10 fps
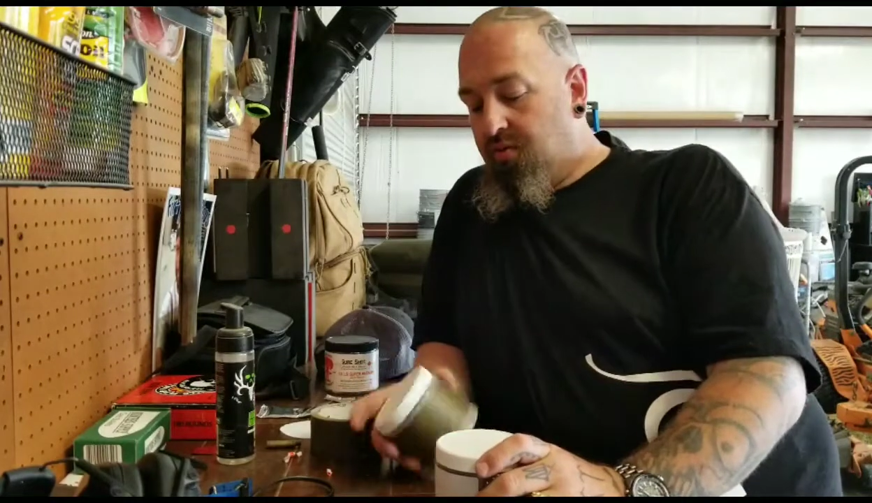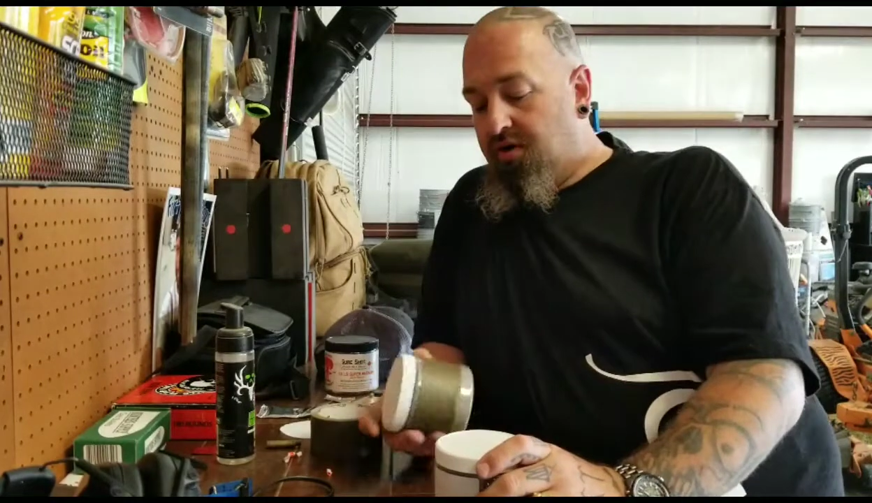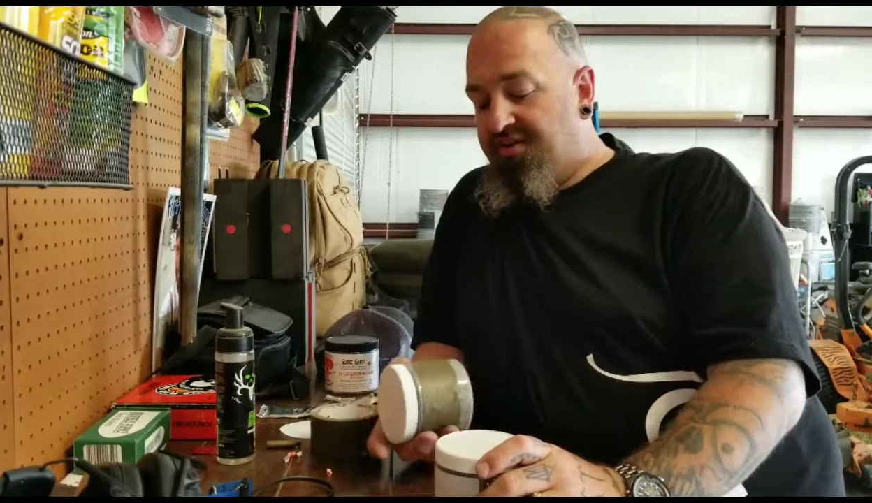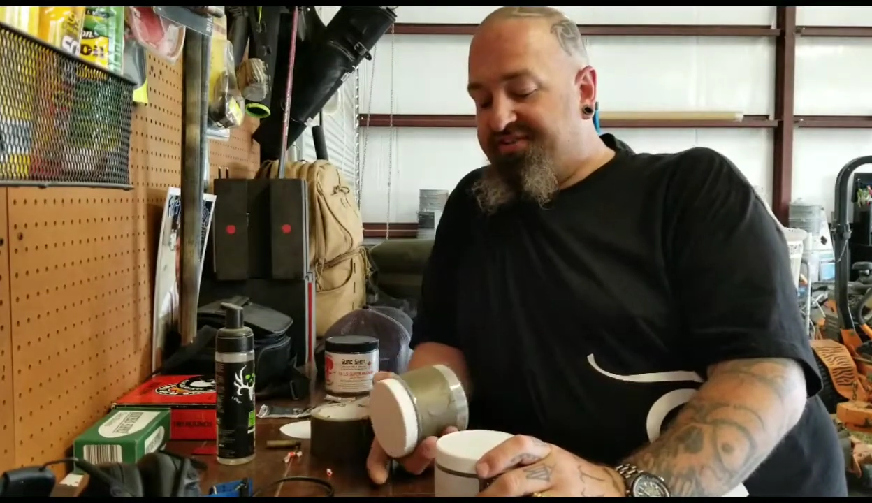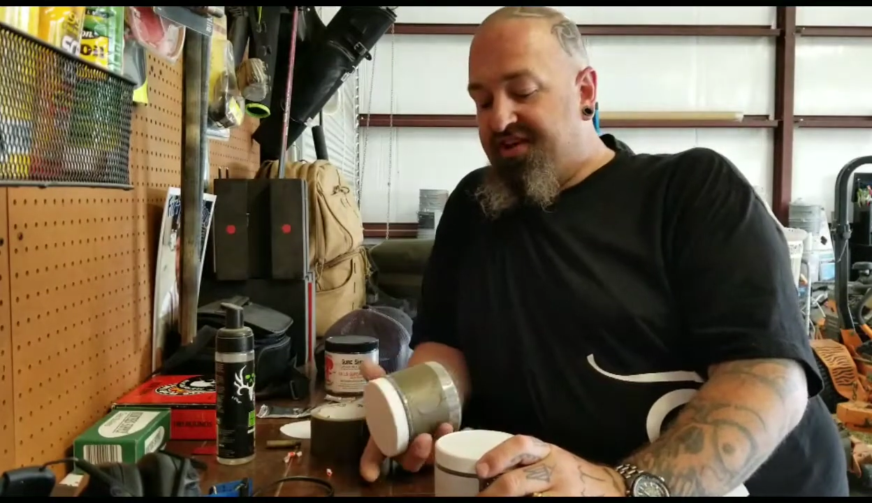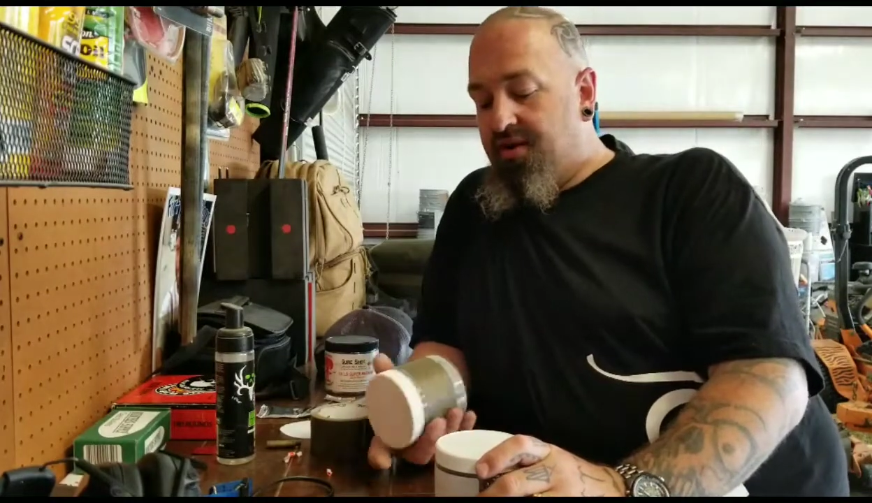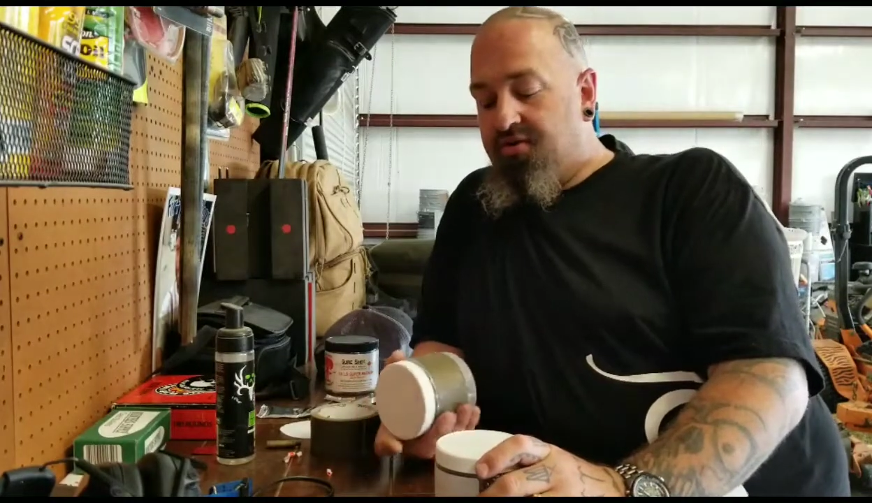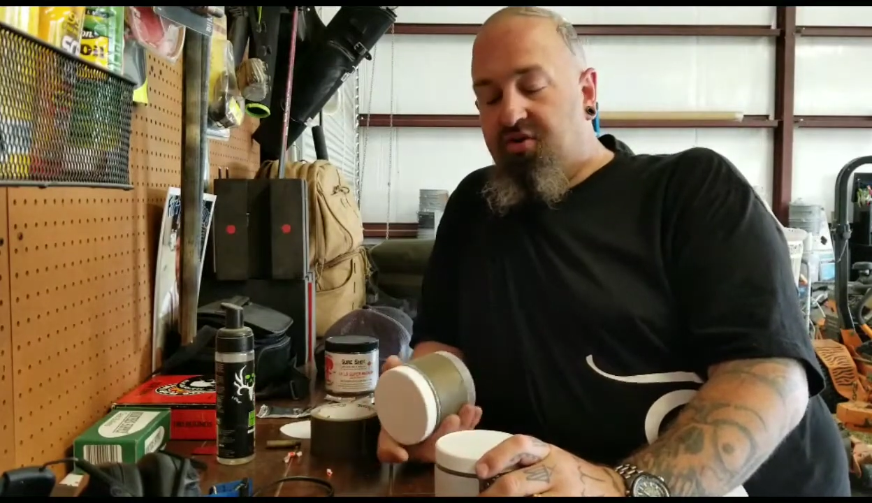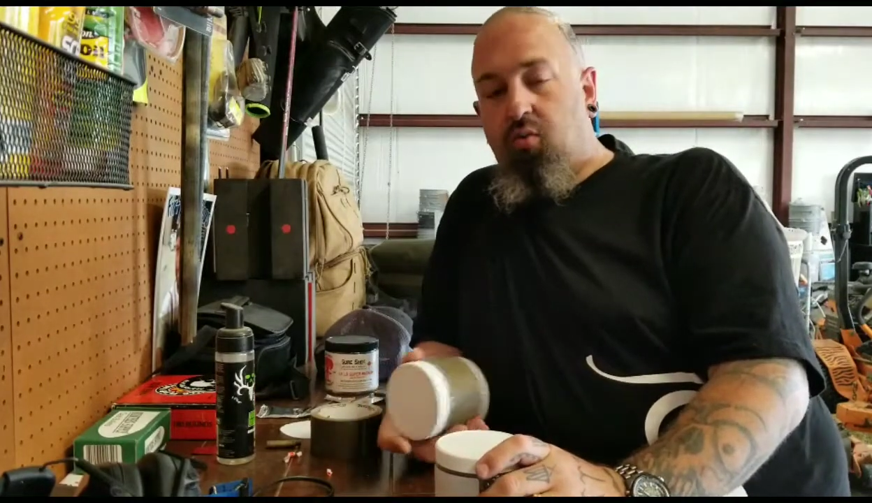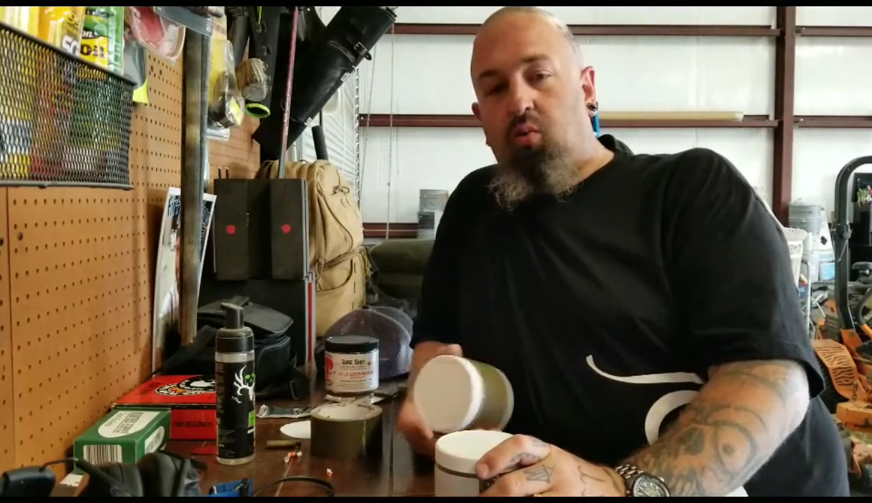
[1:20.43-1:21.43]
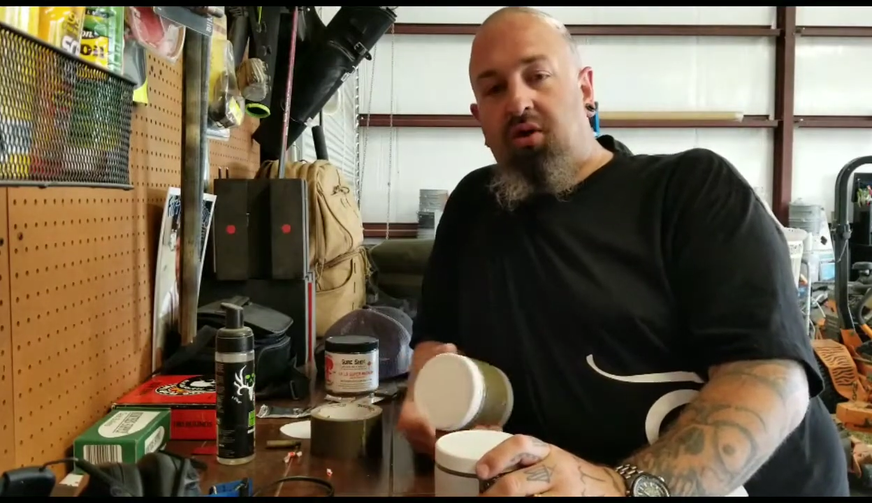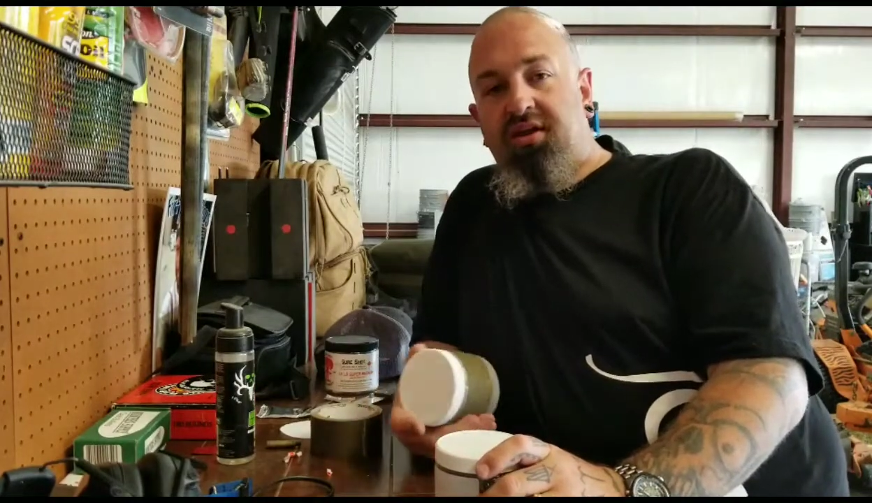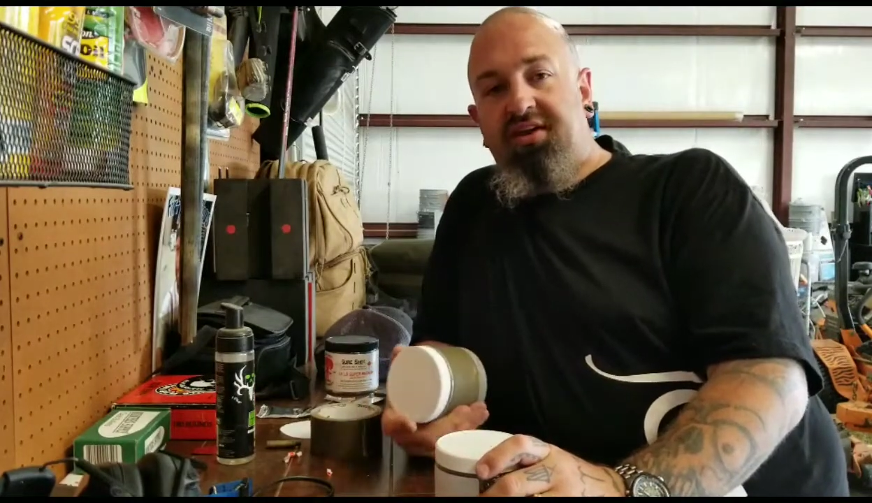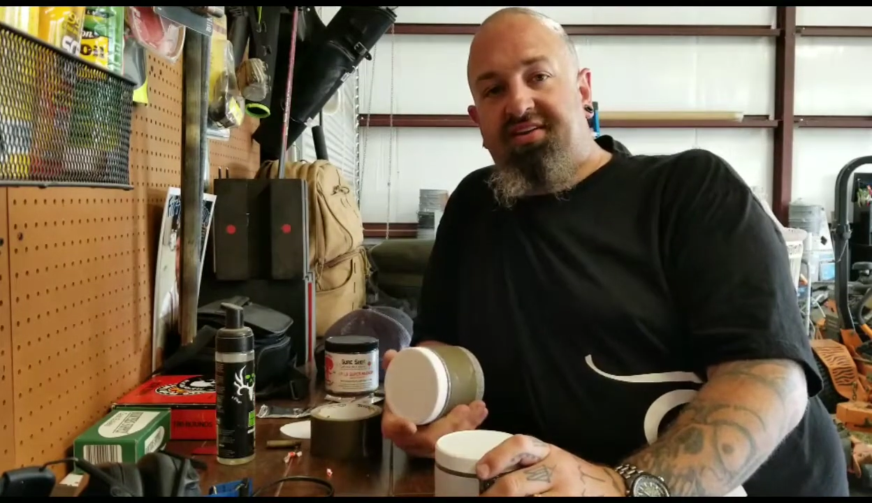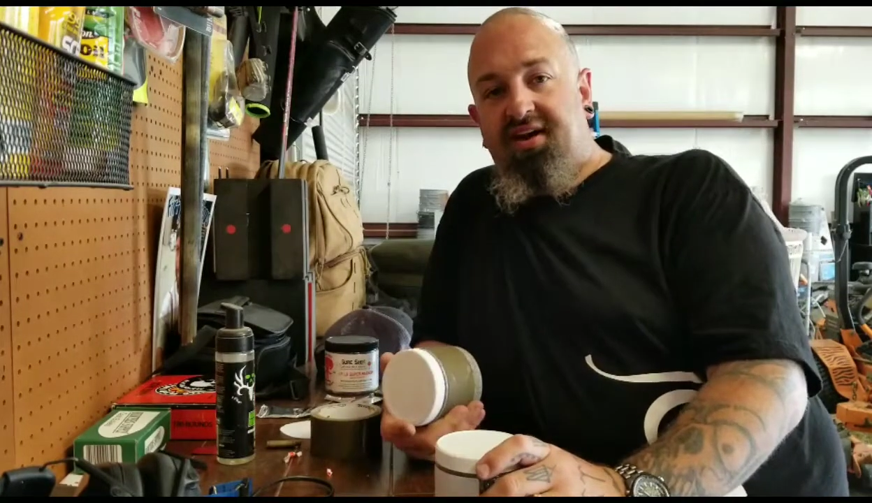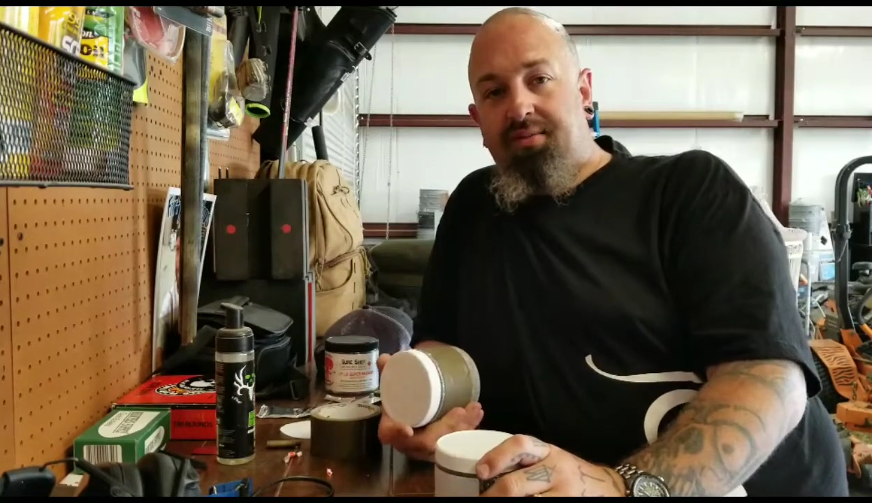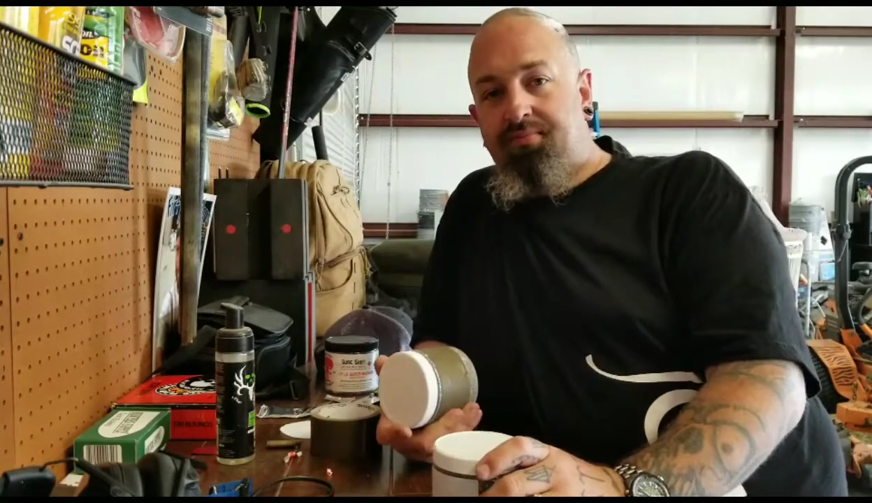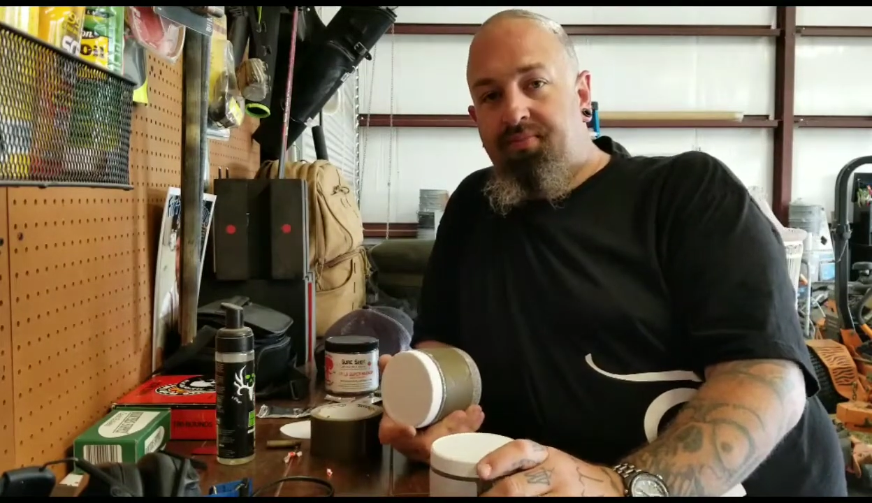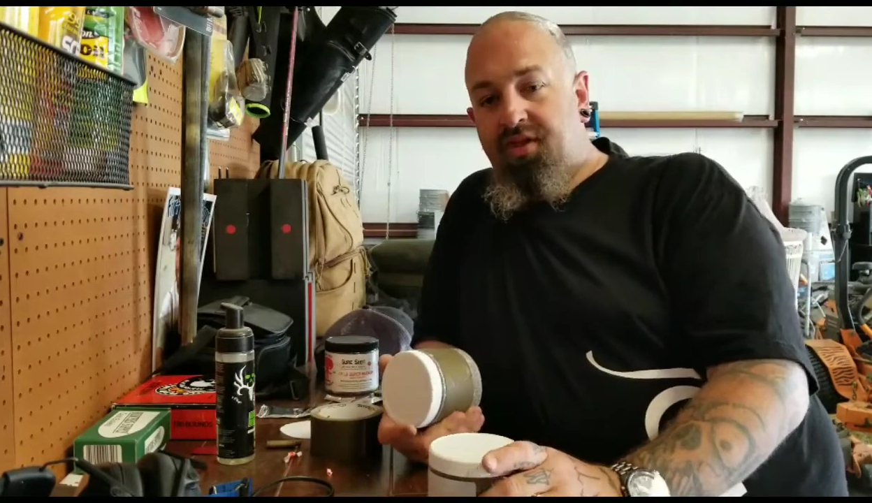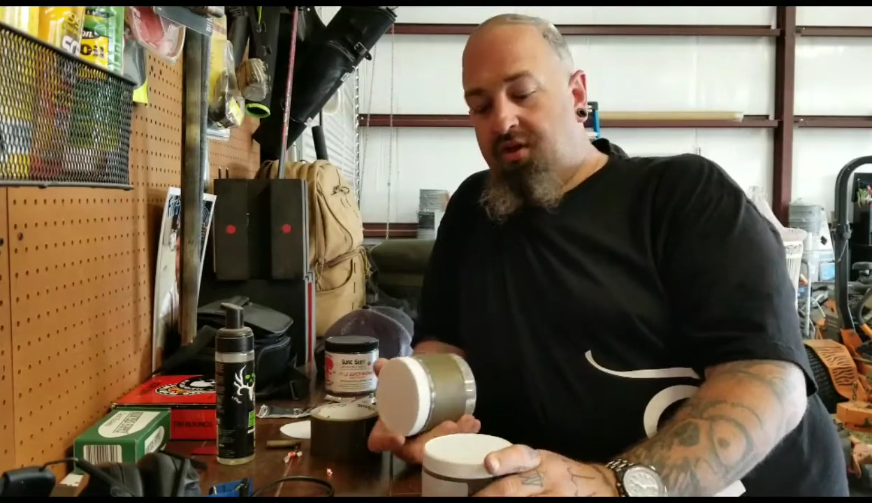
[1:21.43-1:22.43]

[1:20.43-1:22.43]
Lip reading: We're going to sit out and do it one at a time.